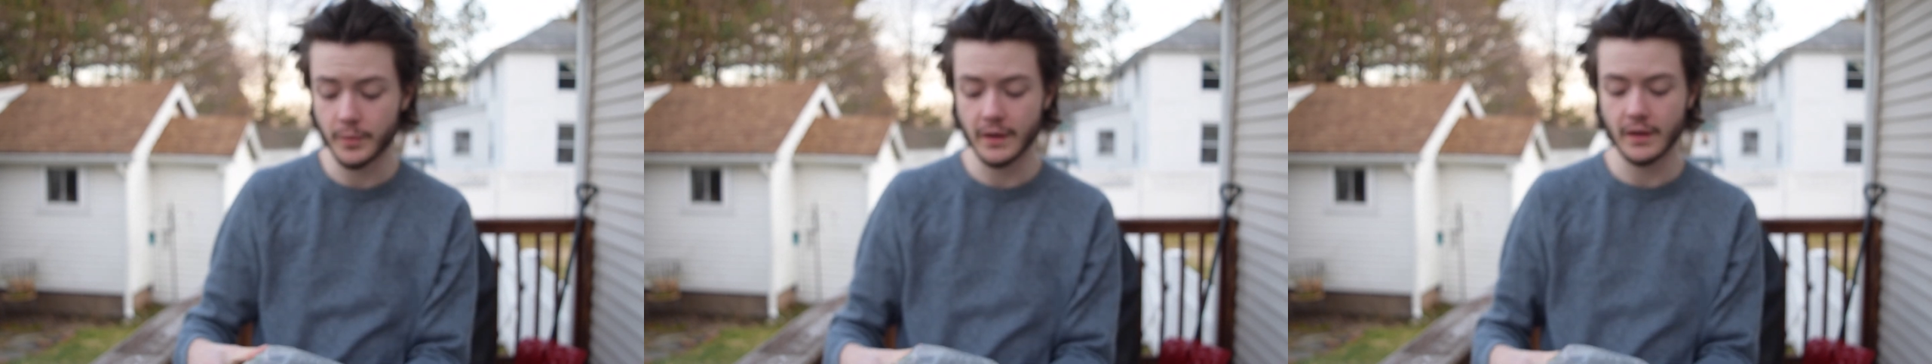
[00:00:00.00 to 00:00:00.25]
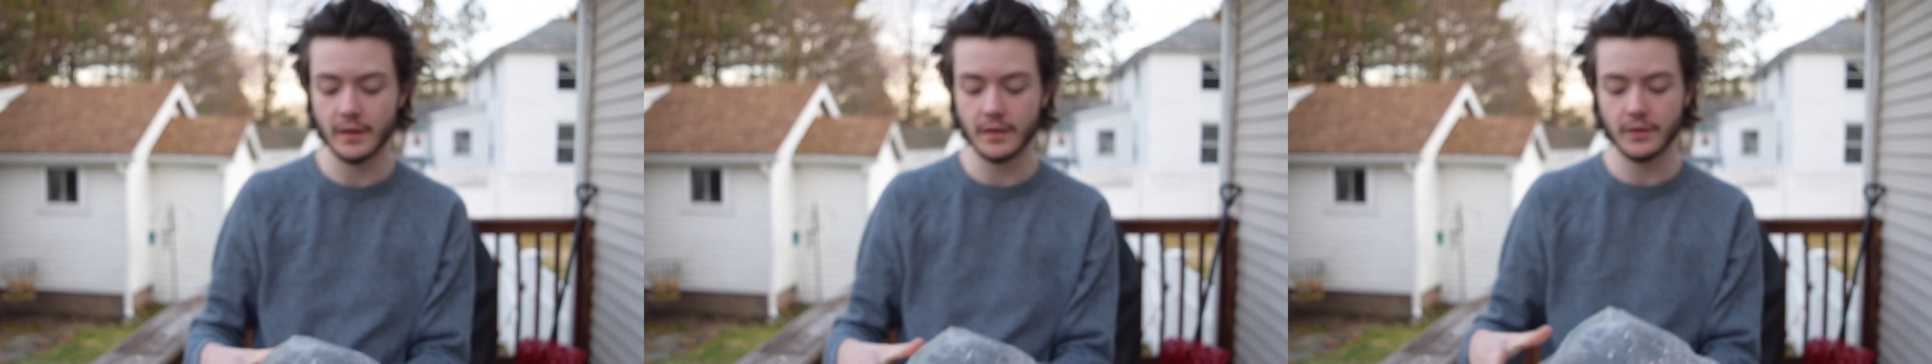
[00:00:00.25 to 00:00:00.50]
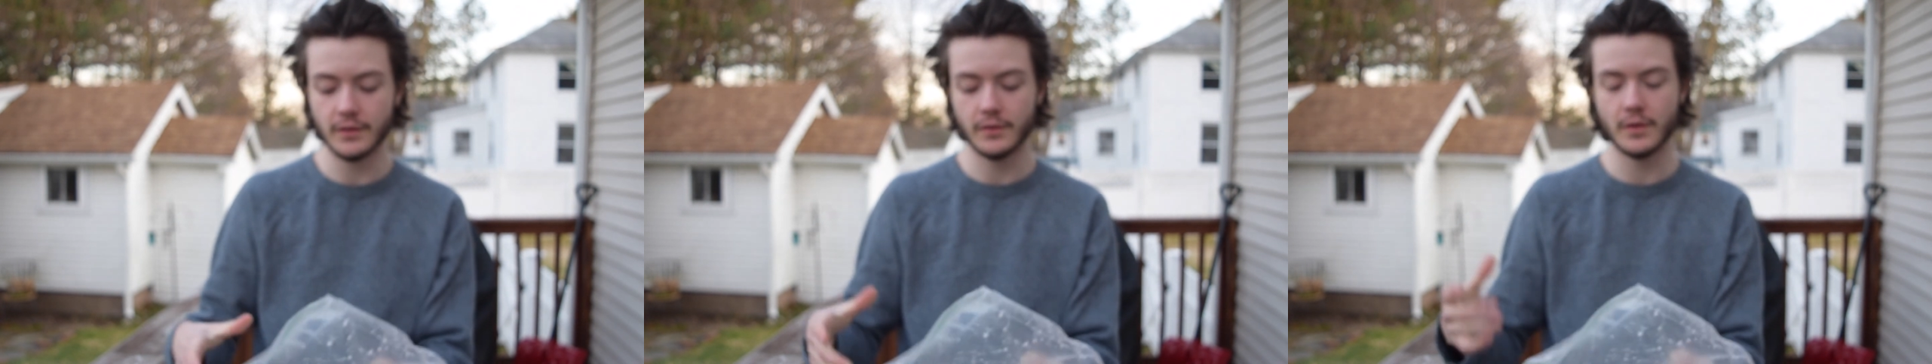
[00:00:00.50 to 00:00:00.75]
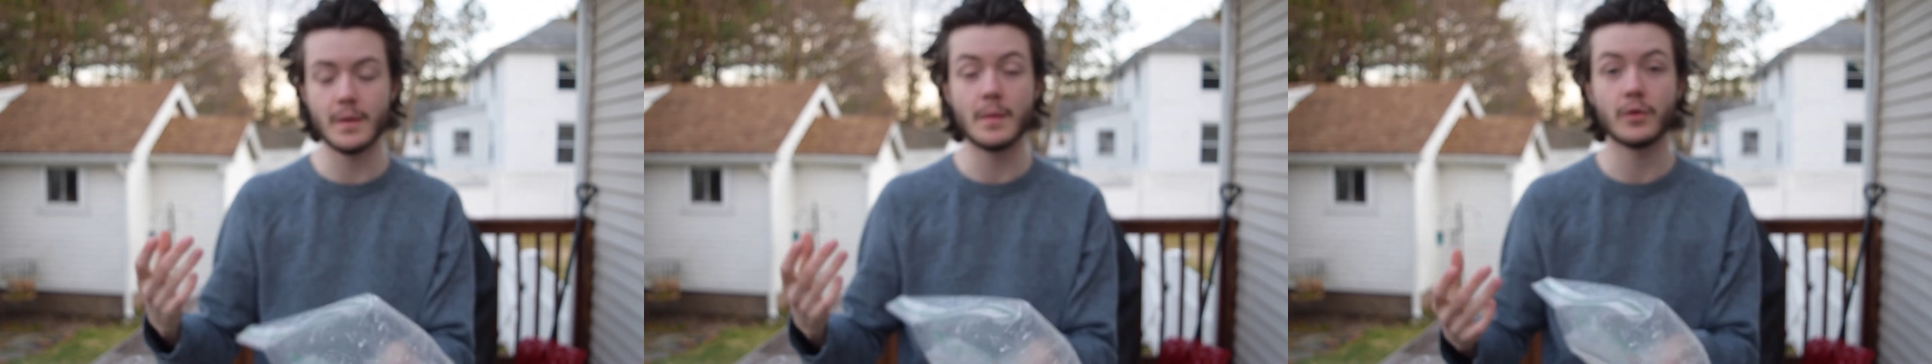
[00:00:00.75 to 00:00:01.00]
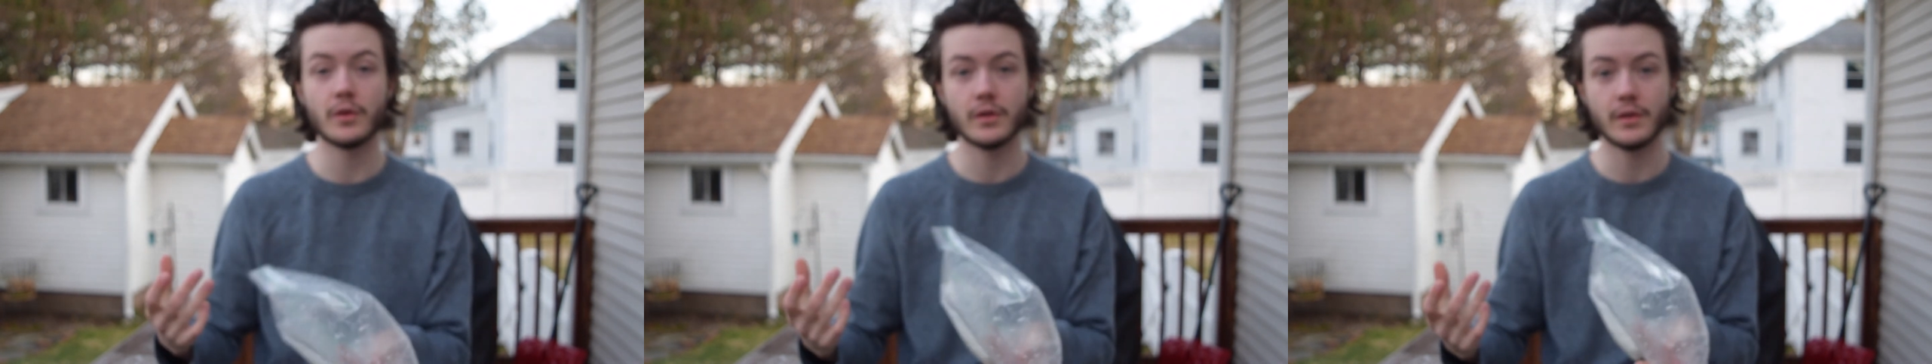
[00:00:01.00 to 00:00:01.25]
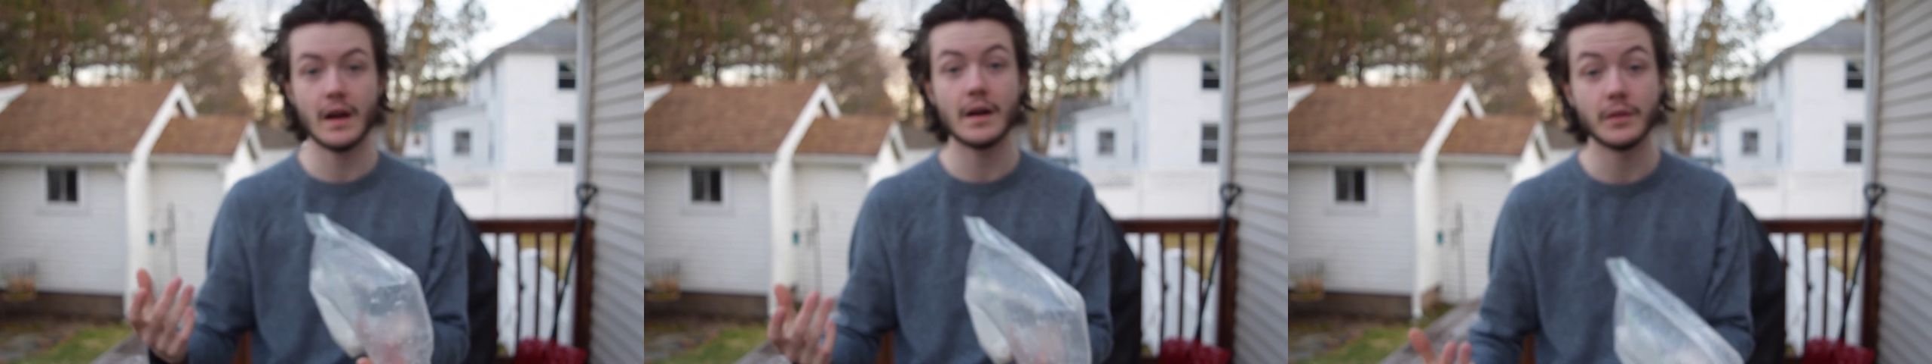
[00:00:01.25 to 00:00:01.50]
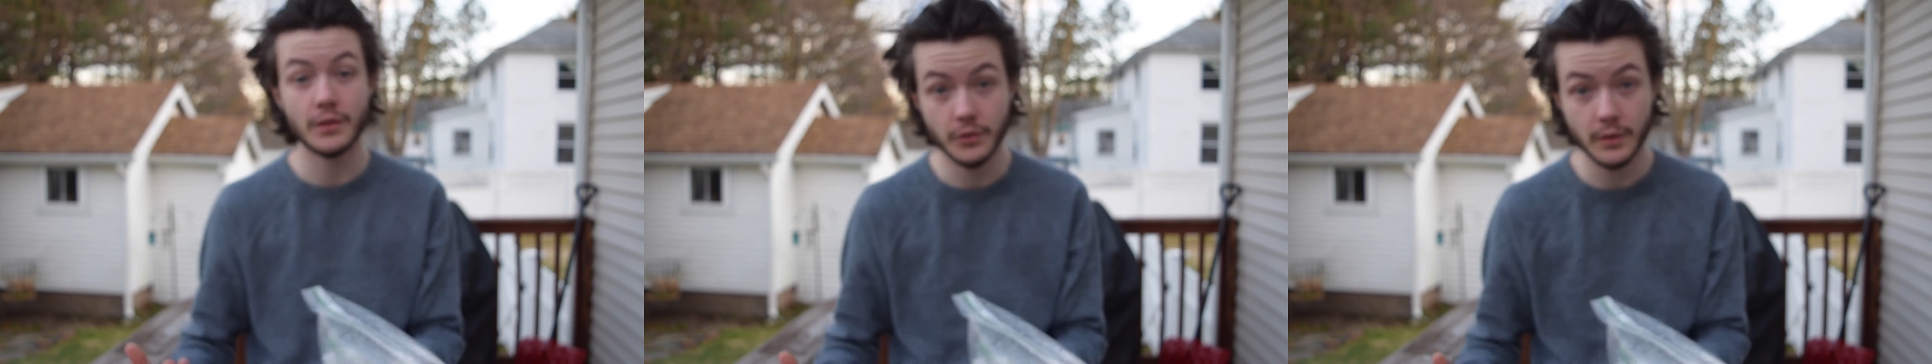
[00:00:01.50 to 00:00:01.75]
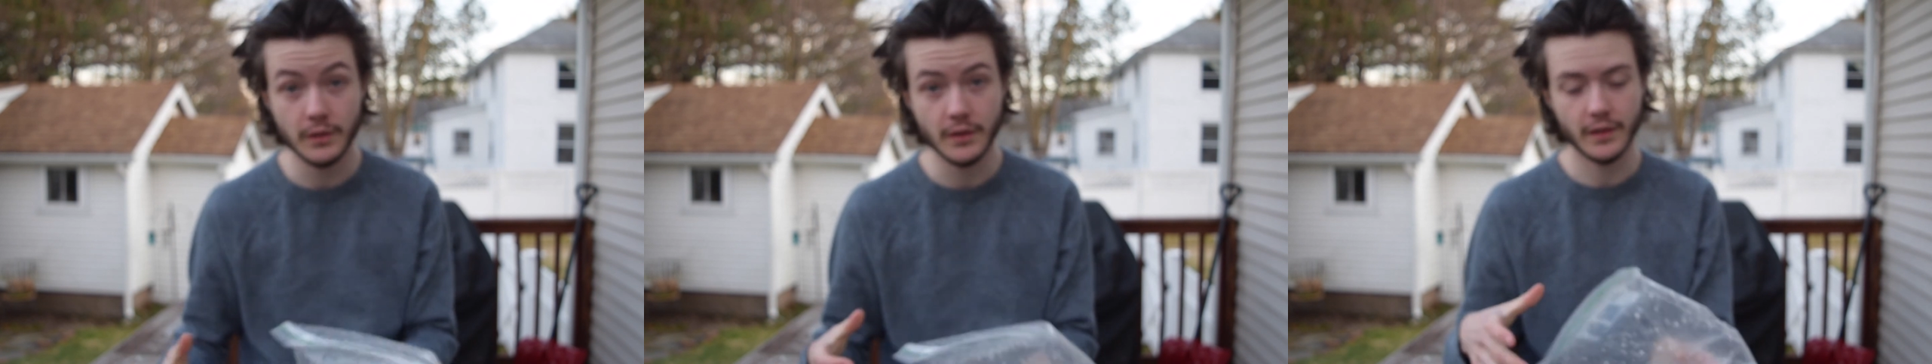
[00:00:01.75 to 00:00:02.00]
because remember how we
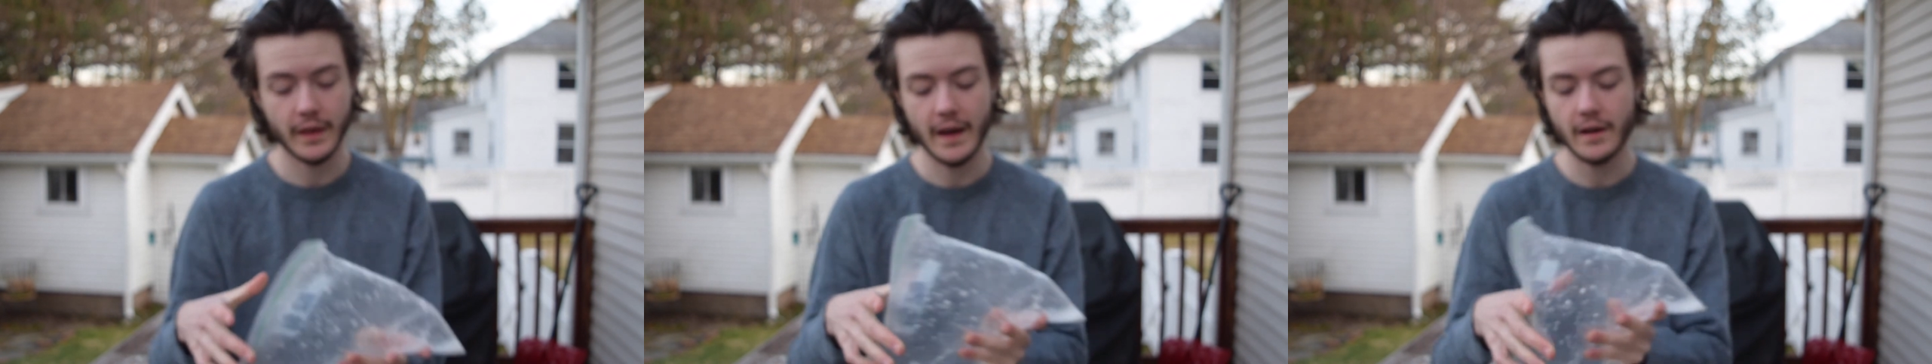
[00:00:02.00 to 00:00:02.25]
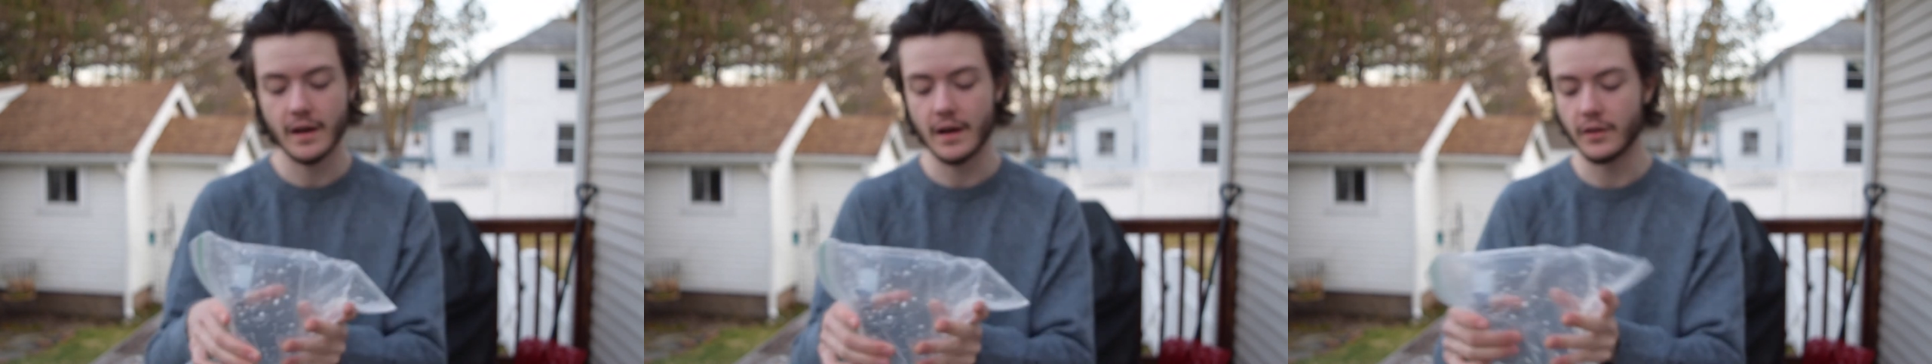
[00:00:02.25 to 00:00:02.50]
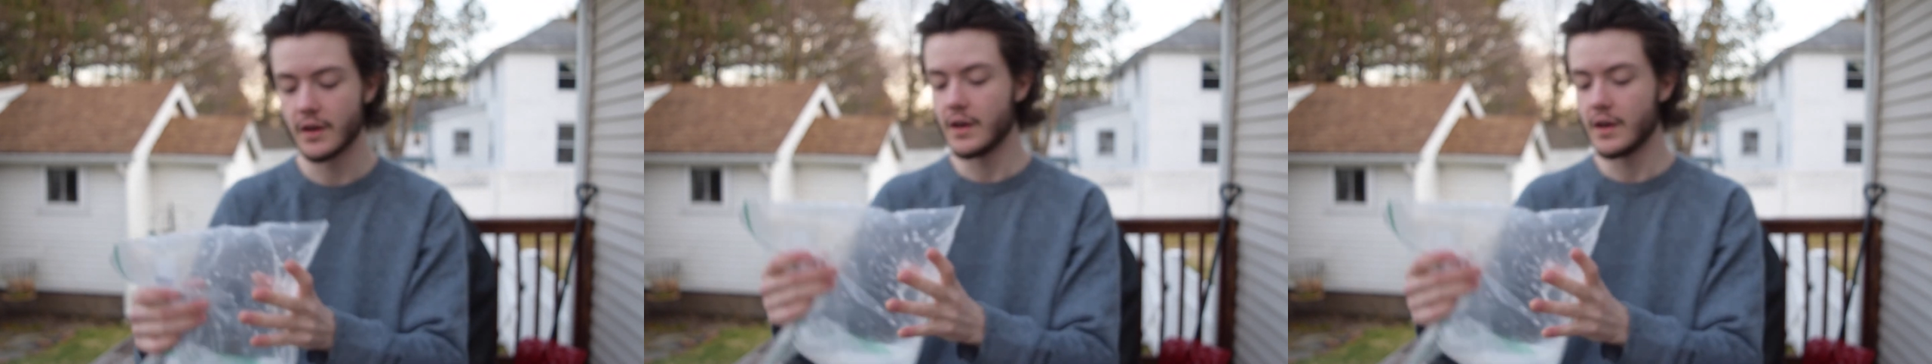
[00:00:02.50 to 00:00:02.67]
squeezed all the air out.